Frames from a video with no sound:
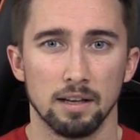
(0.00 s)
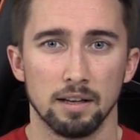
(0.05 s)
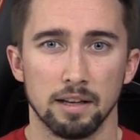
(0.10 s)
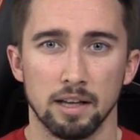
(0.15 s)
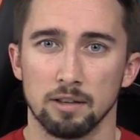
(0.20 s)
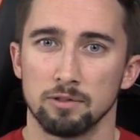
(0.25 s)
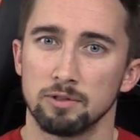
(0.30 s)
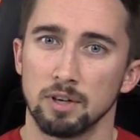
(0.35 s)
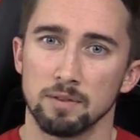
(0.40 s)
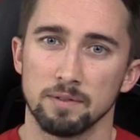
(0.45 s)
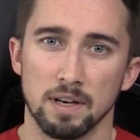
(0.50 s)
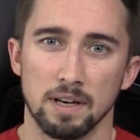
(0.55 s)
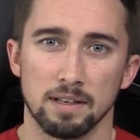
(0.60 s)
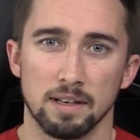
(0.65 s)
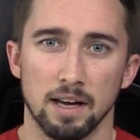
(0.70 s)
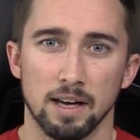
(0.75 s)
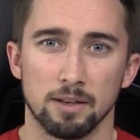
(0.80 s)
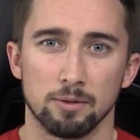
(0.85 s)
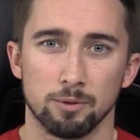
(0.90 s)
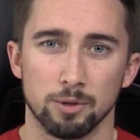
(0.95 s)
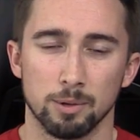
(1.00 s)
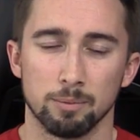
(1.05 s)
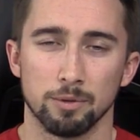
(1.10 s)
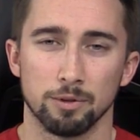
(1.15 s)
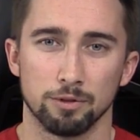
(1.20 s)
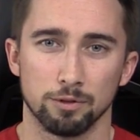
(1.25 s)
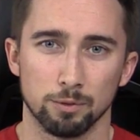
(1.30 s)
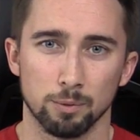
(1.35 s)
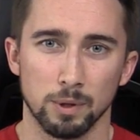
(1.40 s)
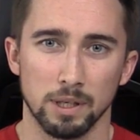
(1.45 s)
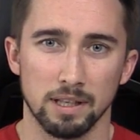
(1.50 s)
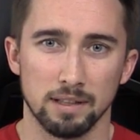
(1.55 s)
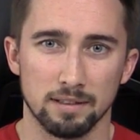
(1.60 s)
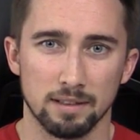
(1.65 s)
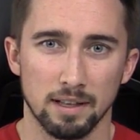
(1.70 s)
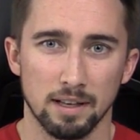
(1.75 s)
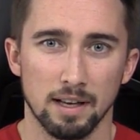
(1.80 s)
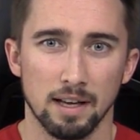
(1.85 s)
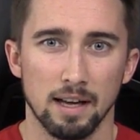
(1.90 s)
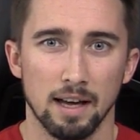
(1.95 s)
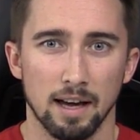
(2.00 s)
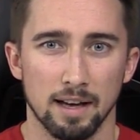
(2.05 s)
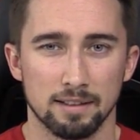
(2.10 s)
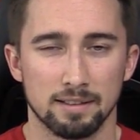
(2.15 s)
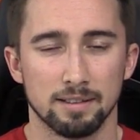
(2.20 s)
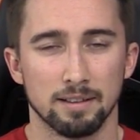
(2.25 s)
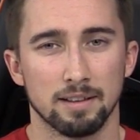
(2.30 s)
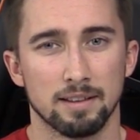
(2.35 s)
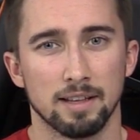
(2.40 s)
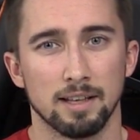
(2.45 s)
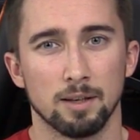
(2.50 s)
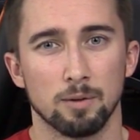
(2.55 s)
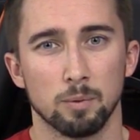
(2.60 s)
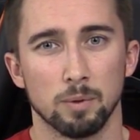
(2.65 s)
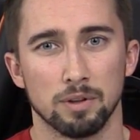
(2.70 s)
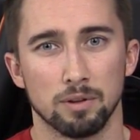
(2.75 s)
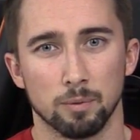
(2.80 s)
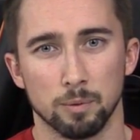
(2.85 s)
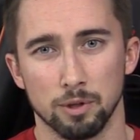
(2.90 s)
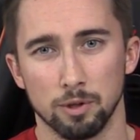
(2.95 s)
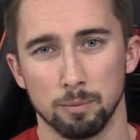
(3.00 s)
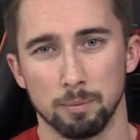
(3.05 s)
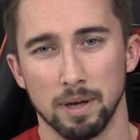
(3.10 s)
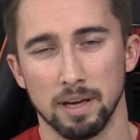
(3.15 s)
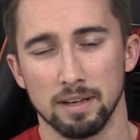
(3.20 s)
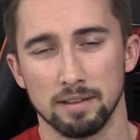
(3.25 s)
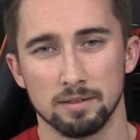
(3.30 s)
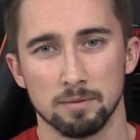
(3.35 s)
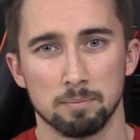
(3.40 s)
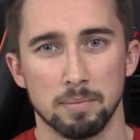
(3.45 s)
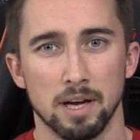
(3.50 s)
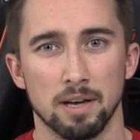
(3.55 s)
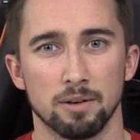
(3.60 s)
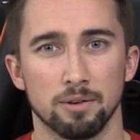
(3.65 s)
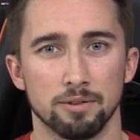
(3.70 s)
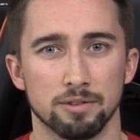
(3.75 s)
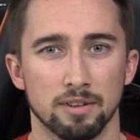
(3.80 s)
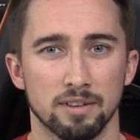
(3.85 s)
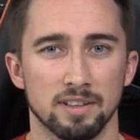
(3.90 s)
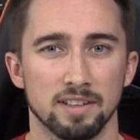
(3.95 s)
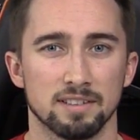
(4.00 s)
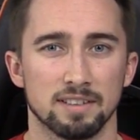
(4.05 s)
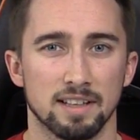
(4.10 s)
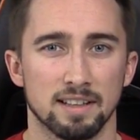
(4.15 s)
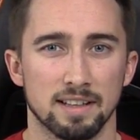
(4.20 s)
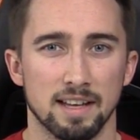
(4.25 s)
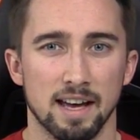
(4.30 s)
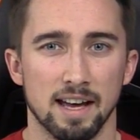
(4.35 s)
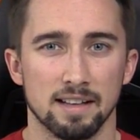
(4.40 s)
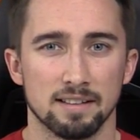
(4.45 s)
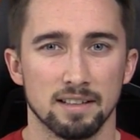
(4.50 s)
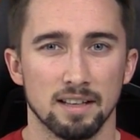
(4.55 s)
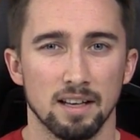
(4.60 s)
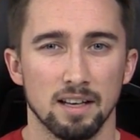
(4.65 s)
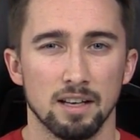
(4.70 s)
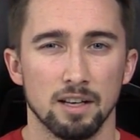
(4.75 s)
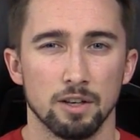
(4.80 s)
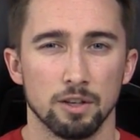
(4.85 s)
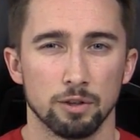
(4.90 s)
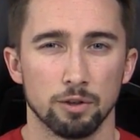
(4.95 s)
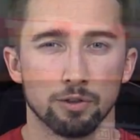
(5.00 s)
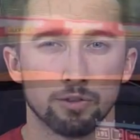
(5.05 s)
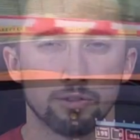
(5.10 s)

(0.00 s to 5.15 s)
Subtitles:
that 599 rim is sweet, I still think with the wheelbase and pedals and things like that, you're